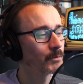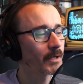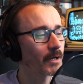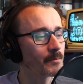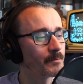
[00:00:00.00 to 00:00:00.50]
We
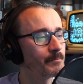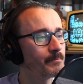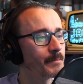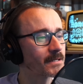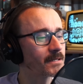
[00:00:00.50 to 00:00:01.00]
got a
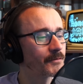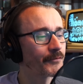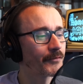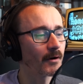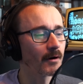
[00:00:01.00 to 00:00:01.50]
message
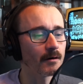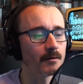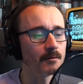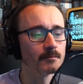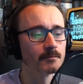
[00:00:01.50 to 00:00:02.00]

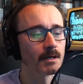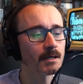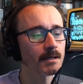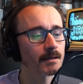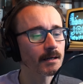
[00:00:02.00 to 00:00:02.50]
from
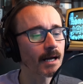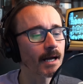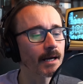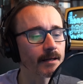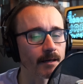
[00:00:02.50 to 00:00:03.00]

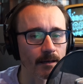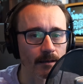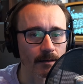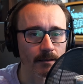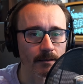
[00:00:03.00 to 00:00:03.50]
Hannah
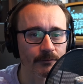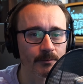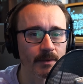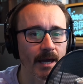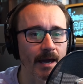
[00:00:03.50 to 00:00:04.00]

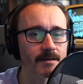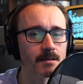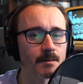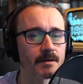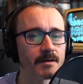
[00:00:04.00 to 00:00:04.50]
from
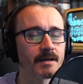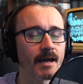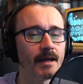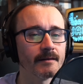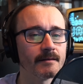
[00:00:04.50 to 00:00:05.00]
Canterbury,
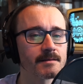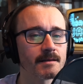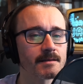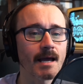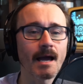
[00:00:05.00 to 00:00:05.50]
Kent,
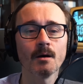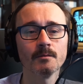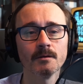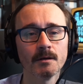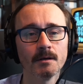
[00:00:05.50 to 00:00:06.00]
a
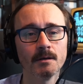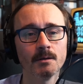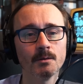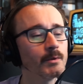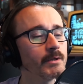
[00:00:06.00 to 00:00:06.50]
town
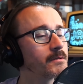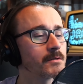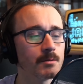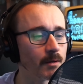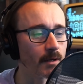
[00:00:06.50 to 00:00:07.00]
we
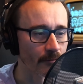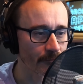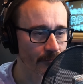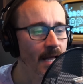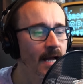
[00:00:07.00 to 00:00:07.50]
do
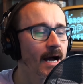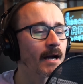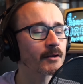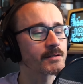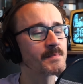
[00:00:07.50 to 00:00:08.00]
love.
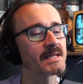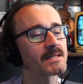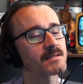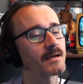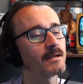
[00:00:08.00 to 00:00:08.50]
Hi, Chris and
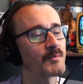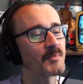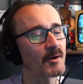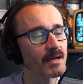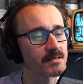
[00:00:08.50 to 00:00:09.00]
Pete. I love the
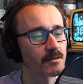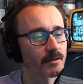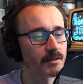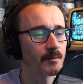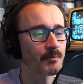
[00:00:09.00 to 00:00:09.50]
podcast and all
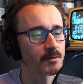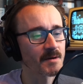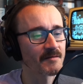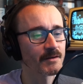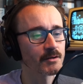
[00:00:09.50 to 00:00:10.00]
the Broad
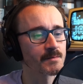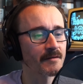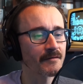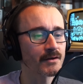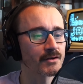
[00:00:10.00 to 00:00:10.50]
Japan videos my
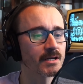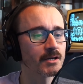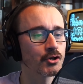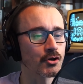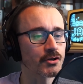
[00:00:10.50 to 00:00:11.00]
fiancée
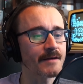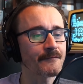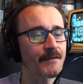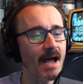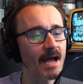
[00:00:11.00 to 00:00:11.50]

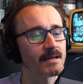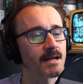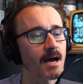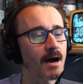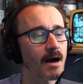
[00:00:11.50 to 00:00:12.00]
Joseph and
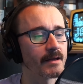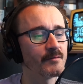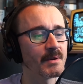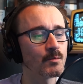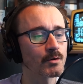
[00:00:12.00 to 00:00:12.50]
I
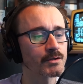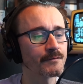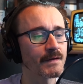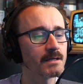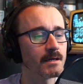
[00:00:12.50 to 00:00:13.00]
have been watching
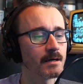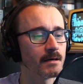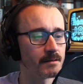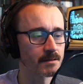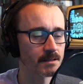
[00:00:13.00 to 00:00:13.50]
for
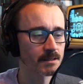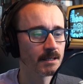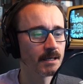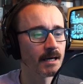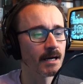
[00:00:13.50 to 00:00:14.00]
years.
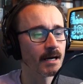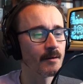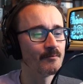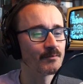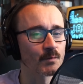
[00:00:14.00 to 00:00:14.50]

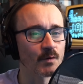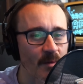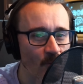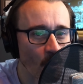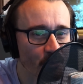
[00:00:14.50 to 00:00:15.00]
We've
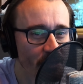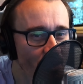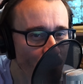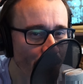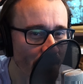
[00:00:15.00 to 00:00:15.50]
been watching
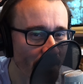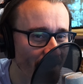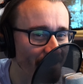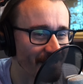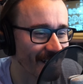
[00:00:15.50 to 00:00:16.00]
you for
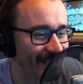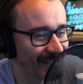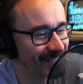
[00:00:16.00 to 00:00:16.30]
years.